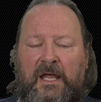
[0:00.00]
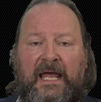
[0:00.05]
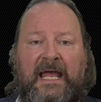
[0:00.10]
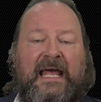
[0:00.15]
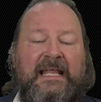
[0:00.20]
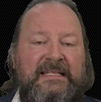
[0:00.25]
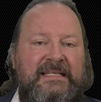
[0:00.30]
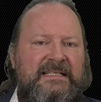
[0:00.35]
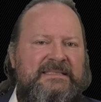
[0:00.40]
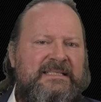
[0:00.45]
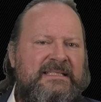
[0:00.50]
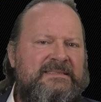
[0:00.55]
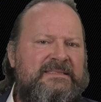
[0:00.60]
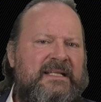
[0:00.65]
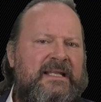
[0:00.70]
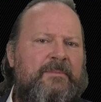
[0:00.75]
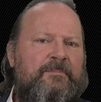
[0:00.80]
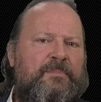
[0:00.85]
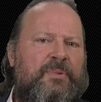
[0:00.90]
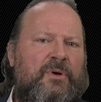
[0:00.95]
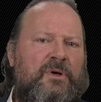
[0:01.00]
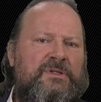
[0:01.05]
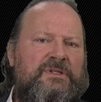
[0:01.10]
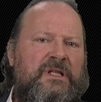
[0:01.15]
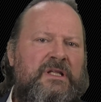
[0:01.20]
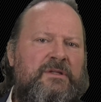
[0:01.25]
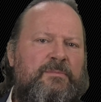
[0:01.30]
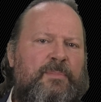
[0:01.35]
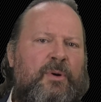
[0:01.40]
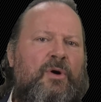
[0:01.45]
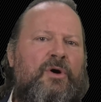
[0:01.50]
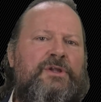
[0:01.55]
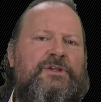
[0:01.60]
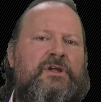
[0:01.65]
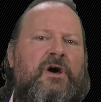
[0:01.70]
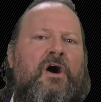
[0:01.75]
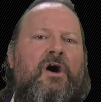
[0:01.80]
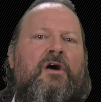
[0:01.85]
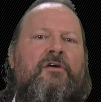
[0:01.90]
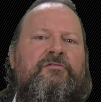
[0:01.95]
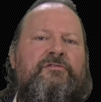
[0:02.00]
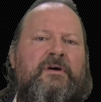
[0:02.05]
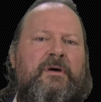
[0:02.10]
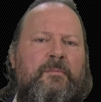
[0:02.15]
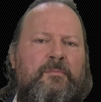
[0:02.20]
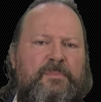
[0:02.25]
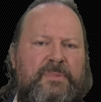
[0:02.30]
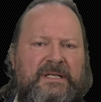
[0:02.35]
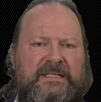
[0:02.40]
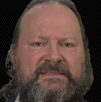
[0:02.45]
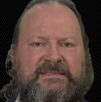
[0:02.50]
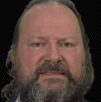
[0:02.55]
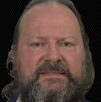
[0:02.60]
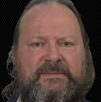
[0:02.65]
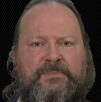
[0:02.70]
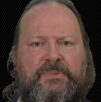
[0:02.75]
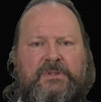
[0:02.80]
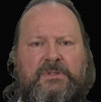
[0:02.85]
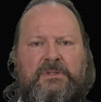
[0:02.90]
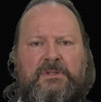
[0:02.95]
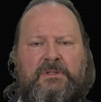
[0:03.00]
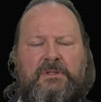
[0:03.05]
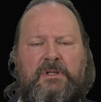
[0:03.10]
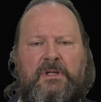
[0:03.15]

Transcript: And this is an important point of principle,